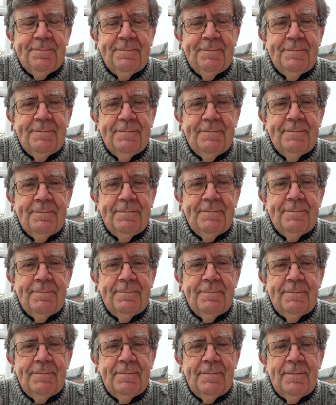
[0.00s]

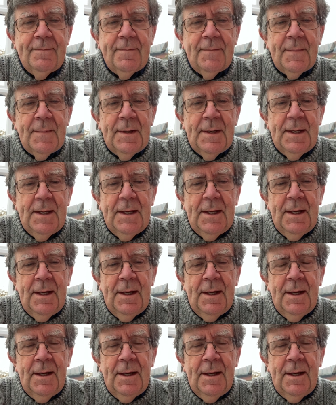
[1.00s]
(silence)